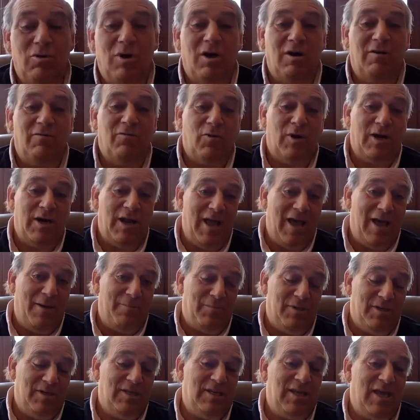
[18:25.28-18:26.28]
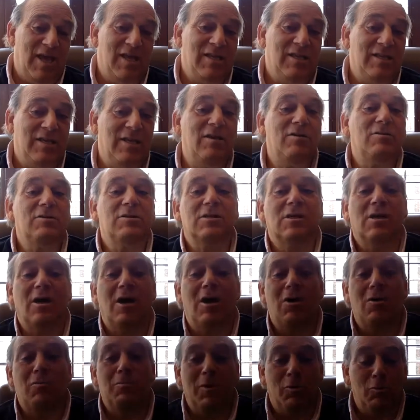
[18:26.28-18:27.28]
of what happened 10 years
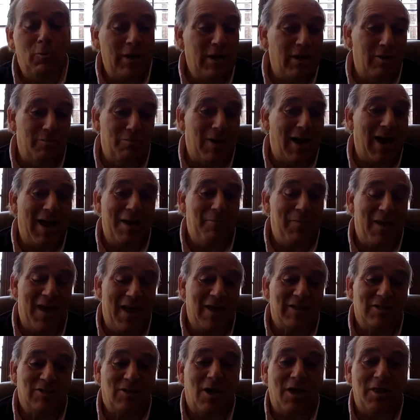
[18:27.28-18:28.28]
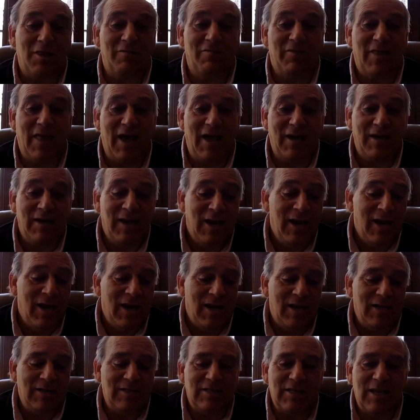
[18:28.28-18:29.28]
ago, but we could bypass all of that
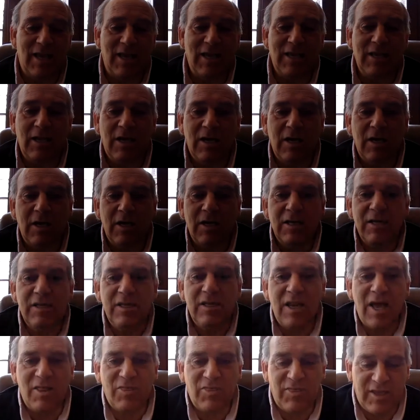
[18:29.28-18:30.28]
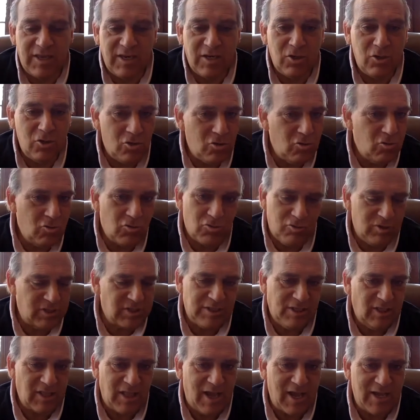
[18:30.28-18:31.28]
and say nothing new
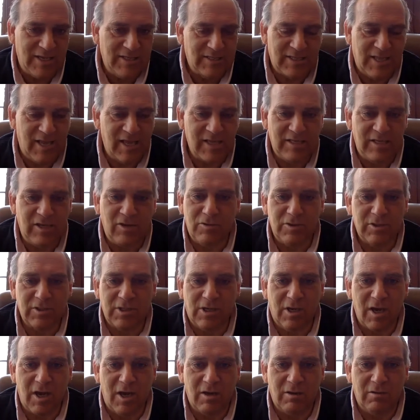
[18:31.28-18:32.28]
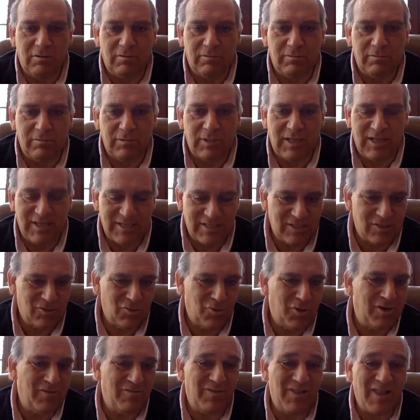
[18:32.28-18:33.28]
crystallized 10 years ago. It's
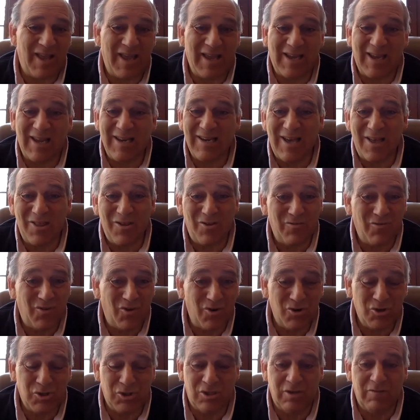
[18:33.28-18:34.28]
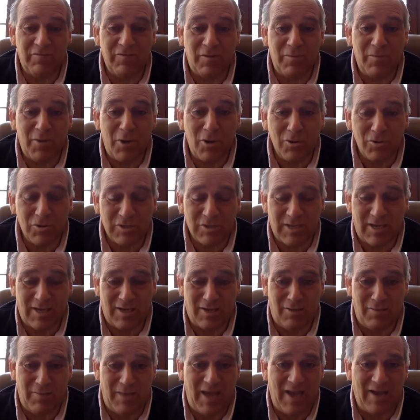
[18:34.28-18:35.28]
sort of like another version of the
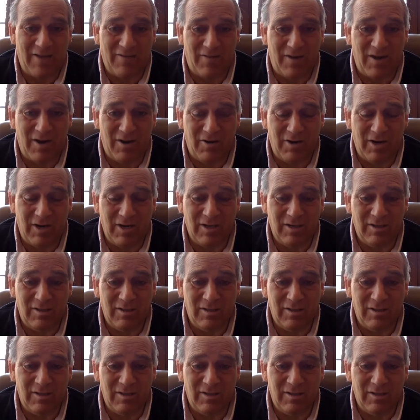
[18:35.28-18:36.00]
motorcycle backfiring.